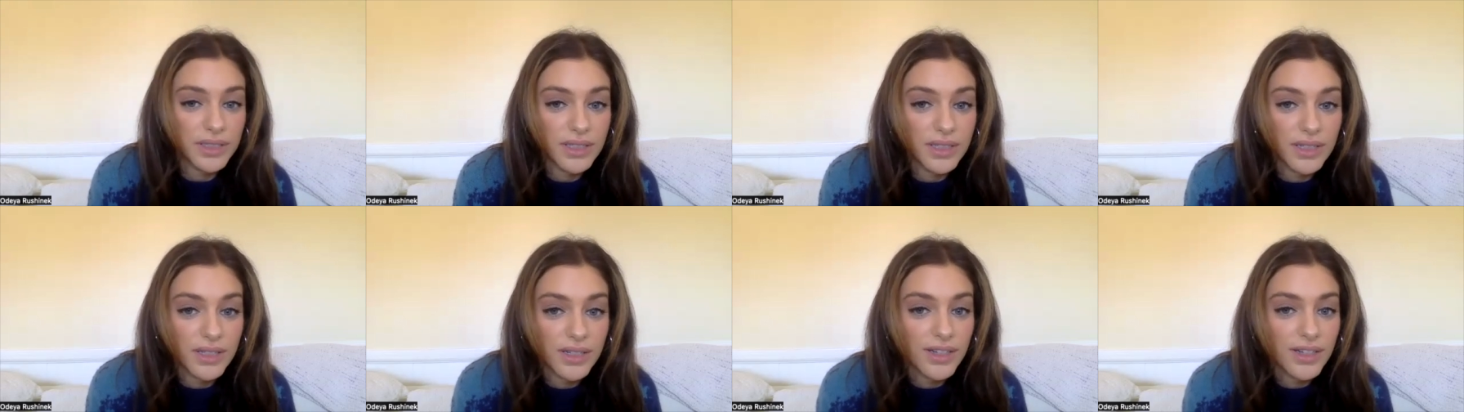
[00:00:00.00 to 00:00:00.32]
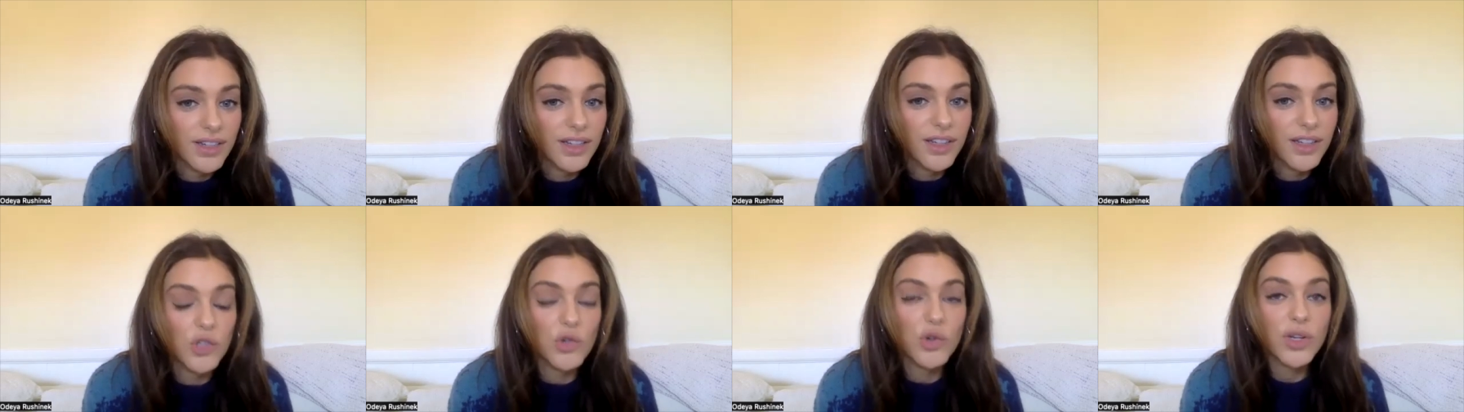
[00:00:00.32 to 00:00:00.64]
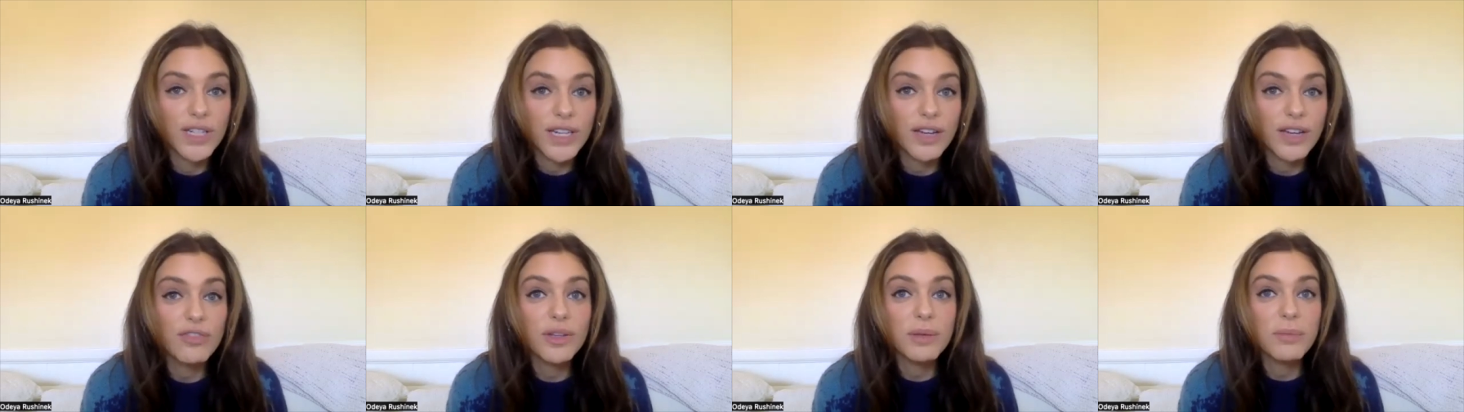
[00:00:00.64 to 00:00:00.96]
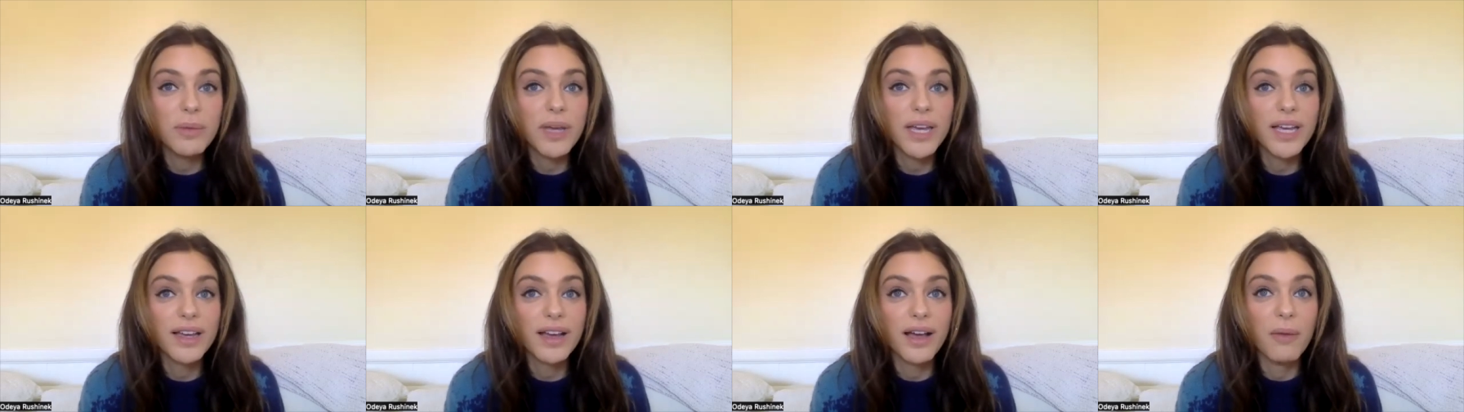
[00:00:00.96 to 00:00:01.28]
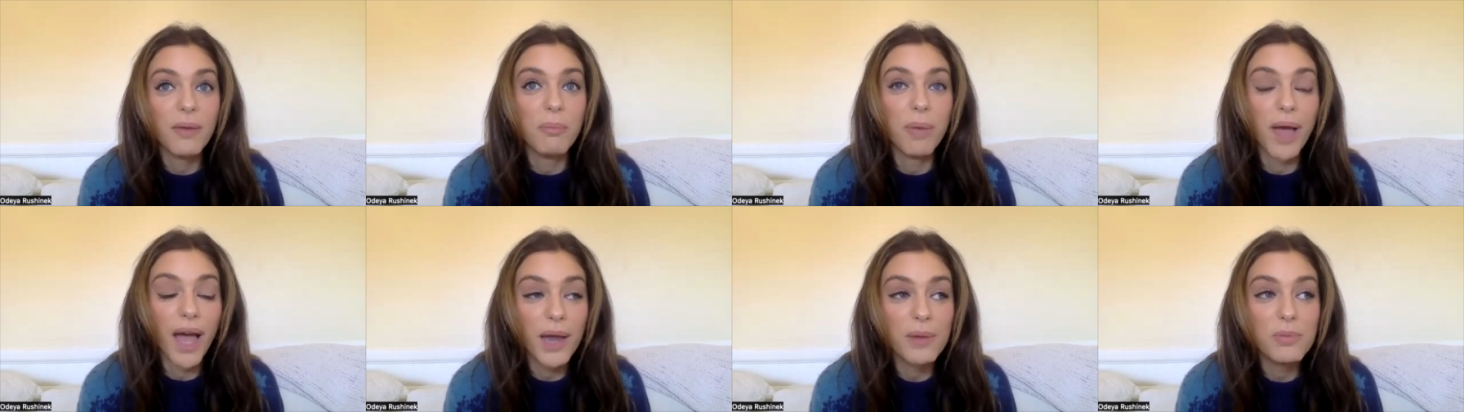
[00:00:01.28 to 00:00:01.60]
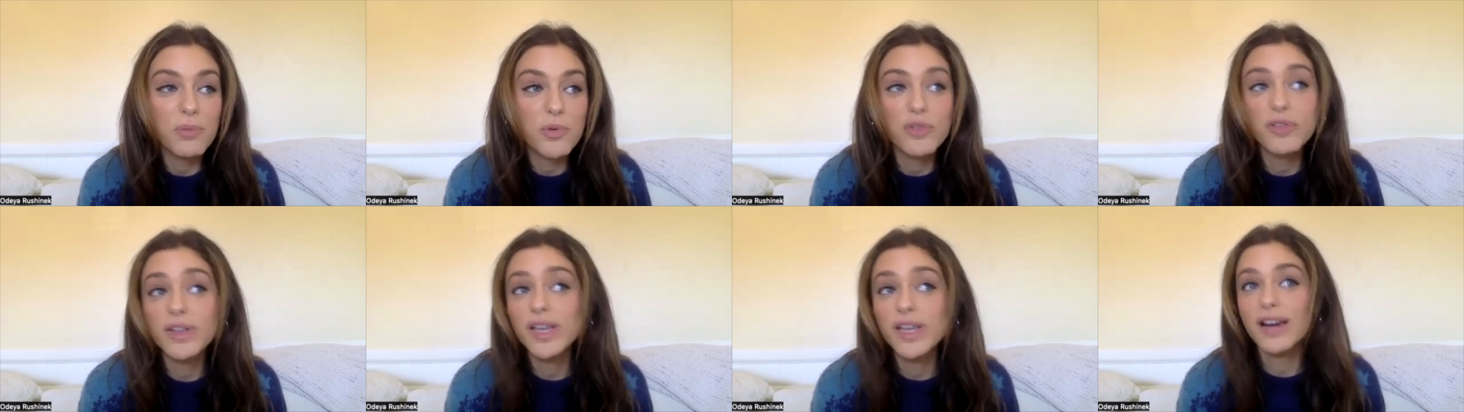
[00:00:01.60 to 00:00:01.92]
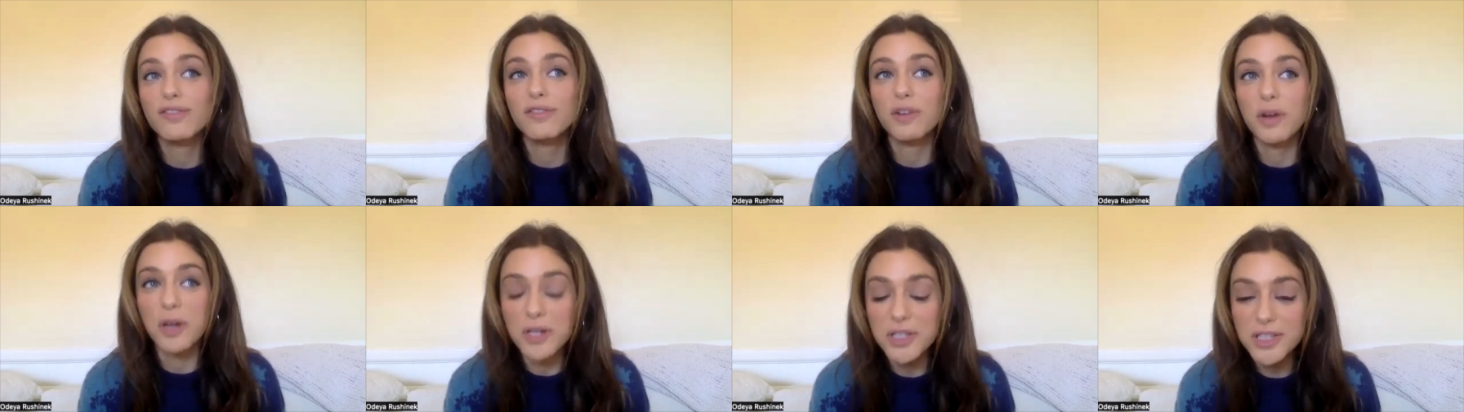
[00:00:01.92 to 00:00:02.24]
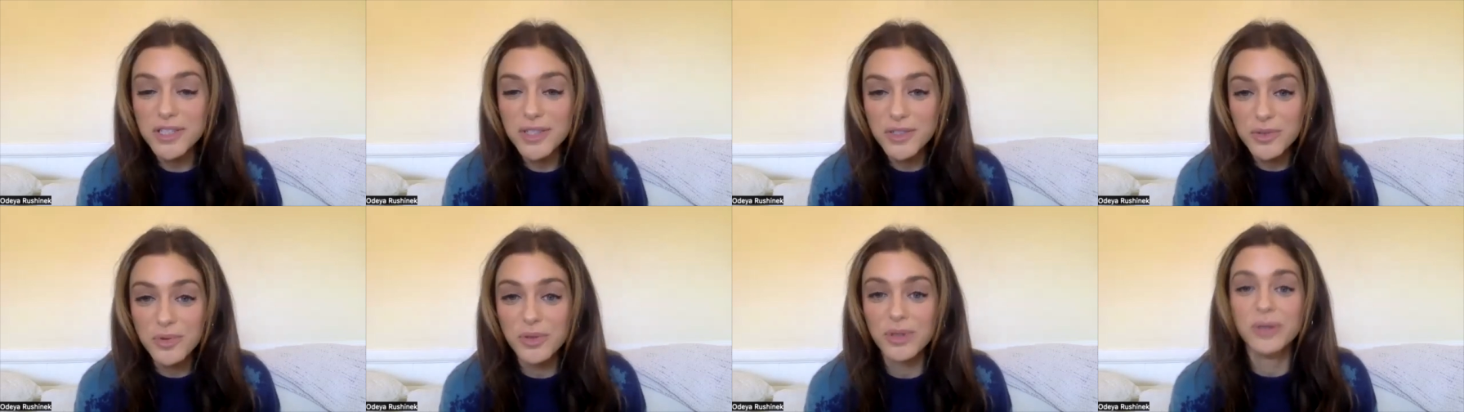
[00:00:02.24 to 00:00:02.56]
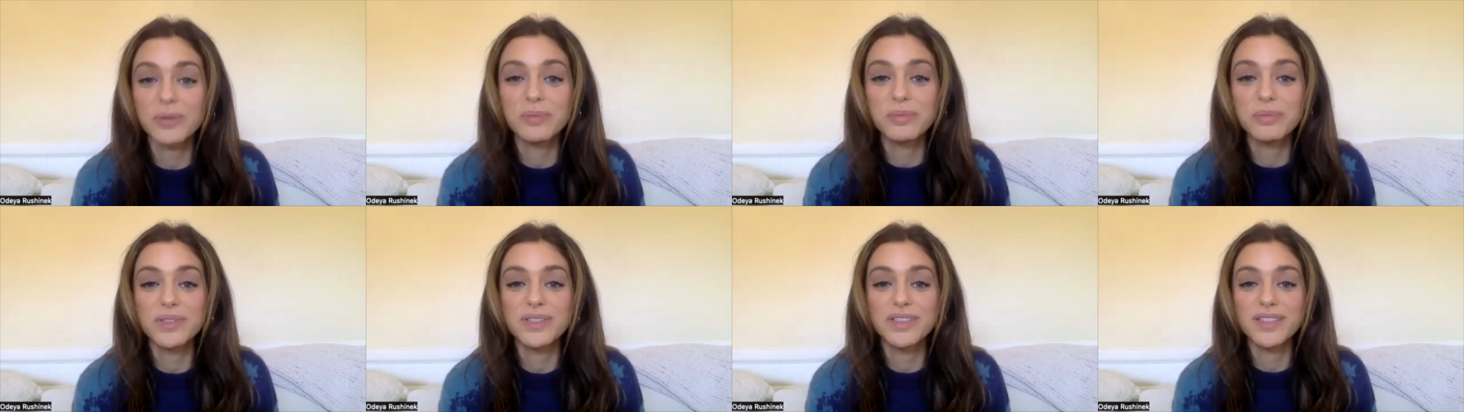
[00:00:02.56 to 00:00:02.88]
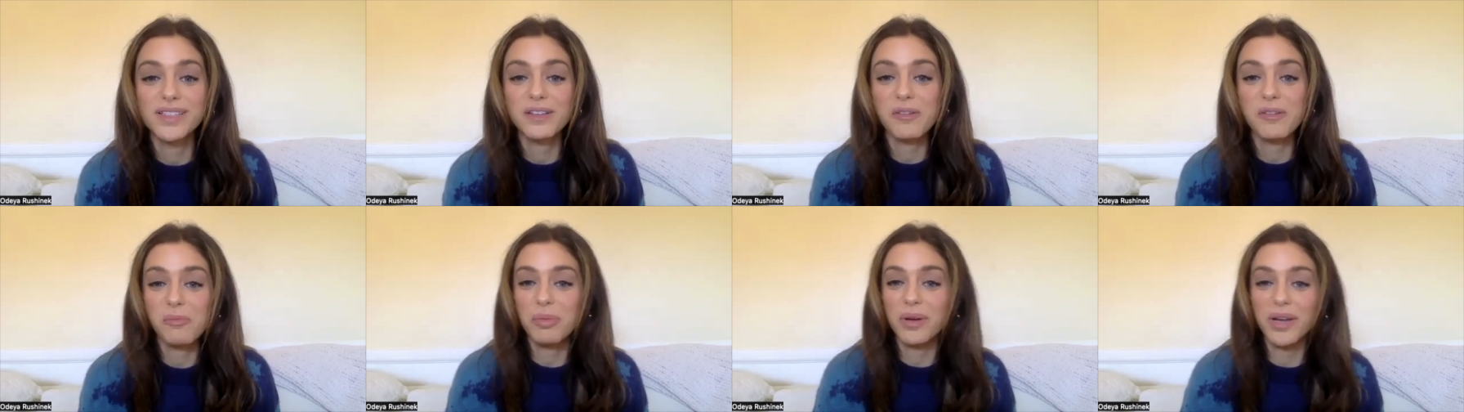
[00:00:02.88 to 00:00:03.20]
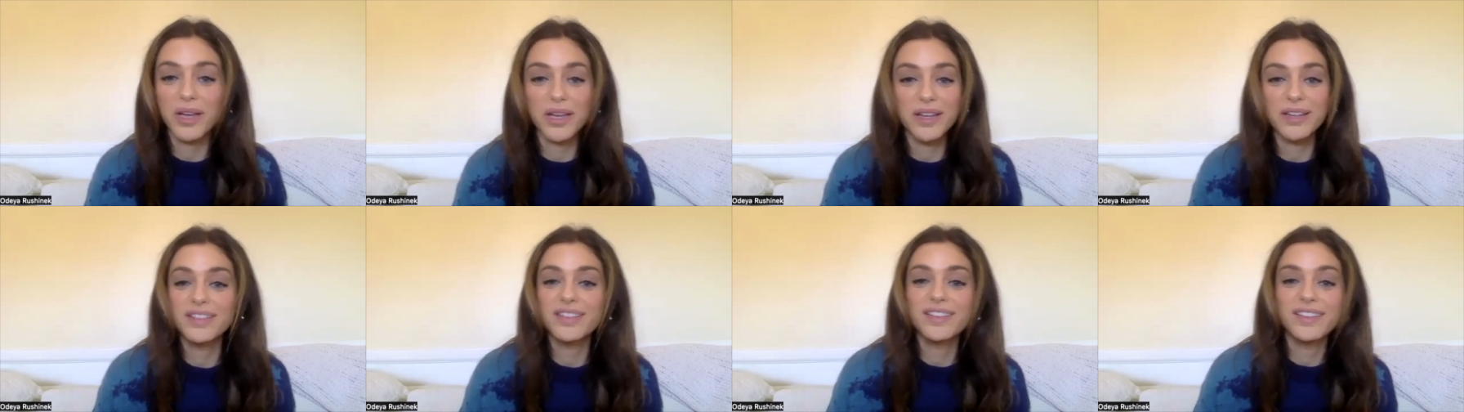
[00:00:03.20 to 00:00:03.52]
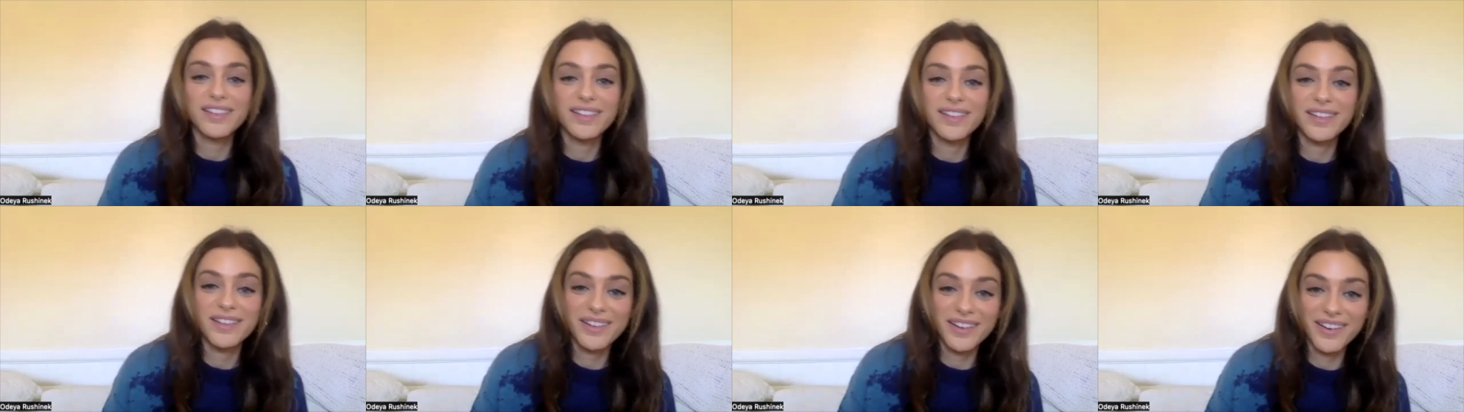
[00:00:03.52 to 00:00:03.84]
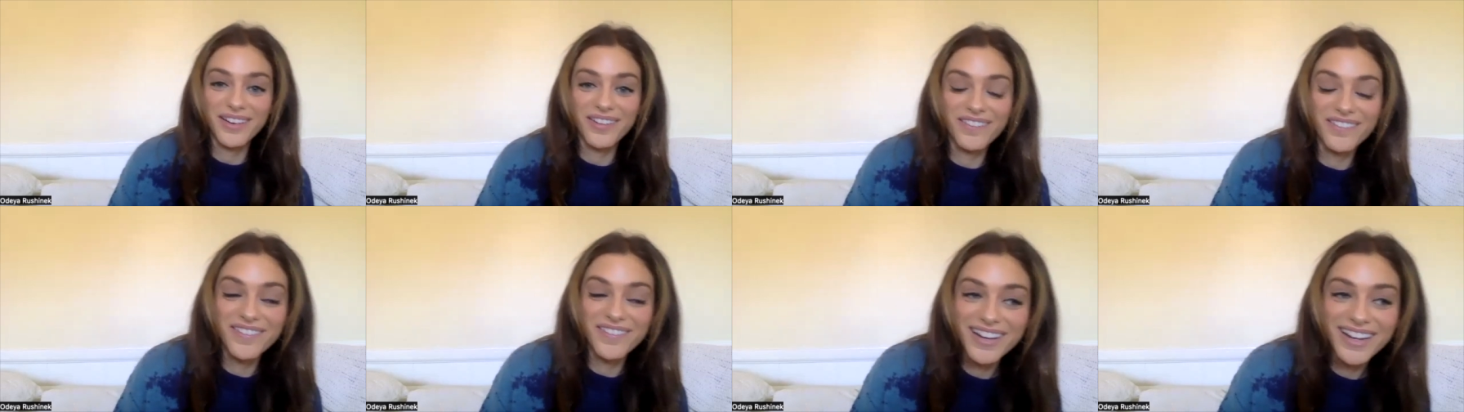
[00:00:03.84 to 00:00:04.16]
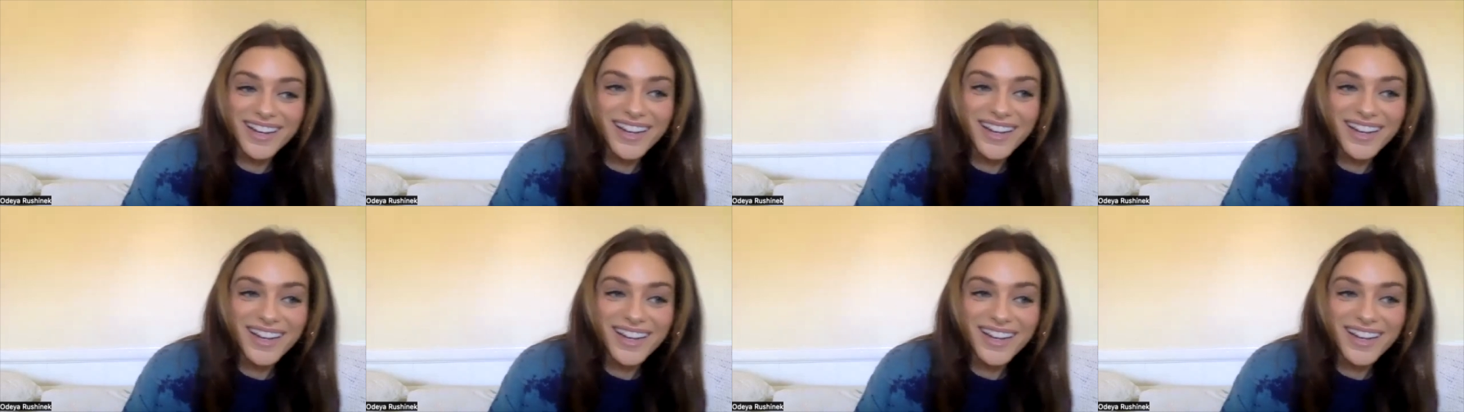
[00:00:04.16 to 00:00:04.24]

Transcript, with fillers: Yeah. You can definitely make a bad movie out of a good script, but you know,